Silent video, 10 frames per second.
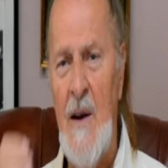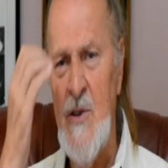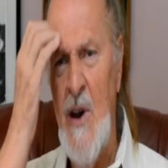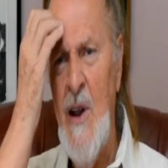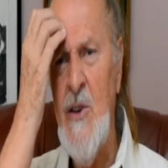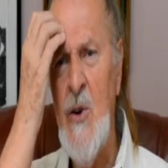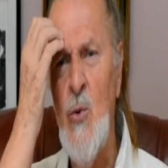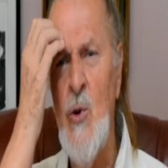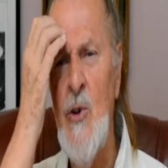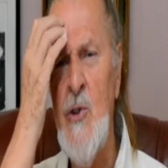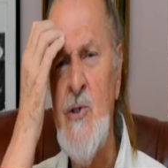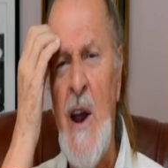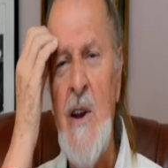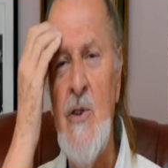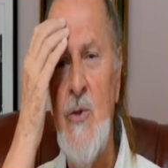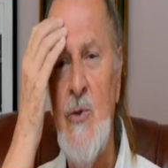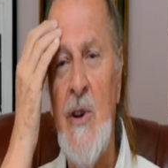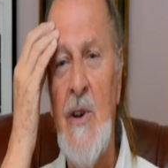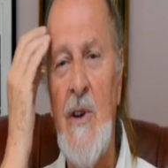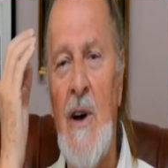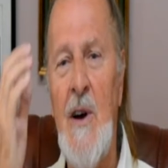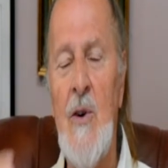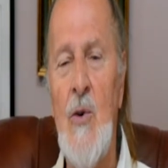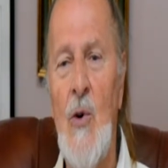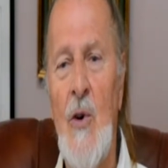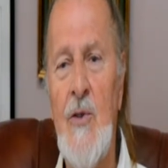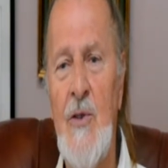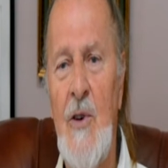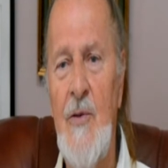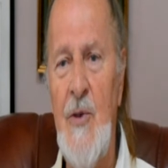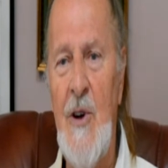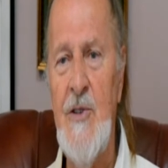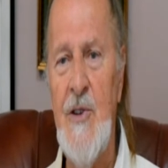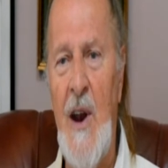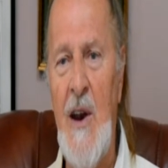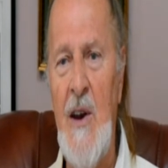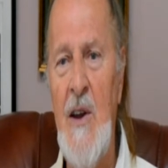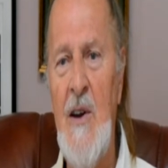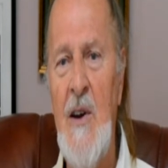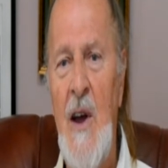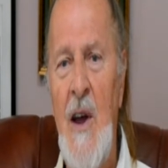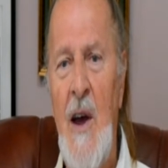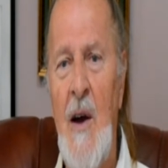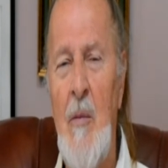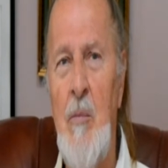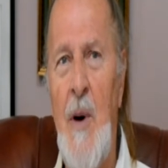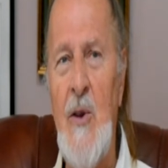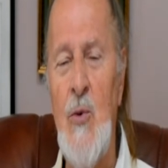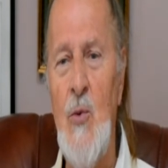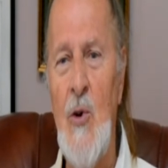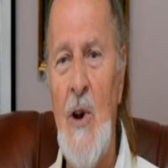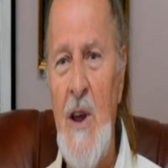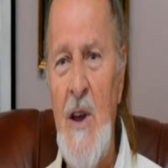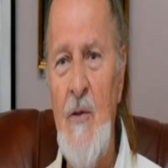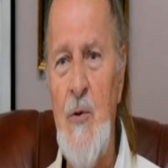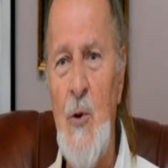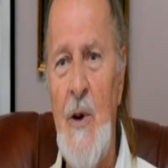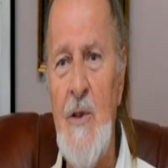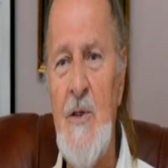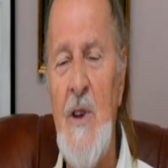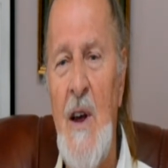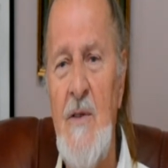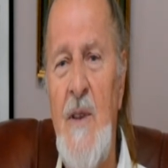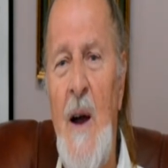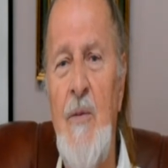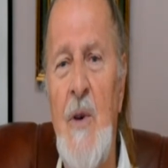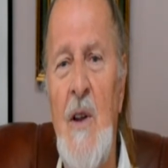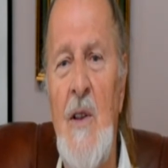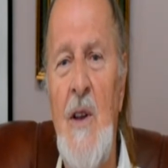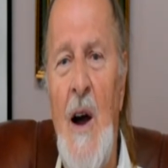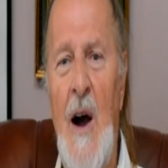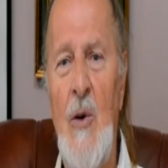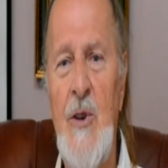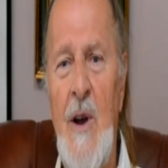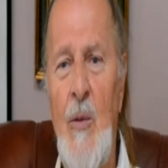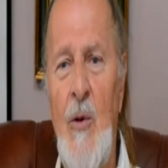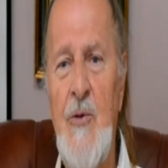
Genetic will not change during the course of training, but will influence definitely outcome of